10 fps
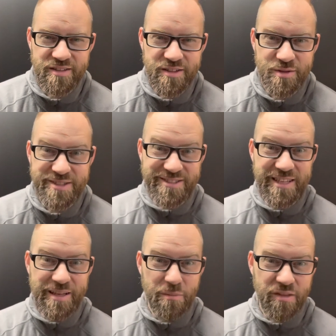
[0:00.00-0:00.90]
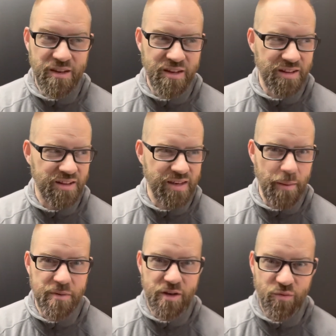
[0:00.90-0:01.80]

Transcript: You know, it's a team thing, and it's happening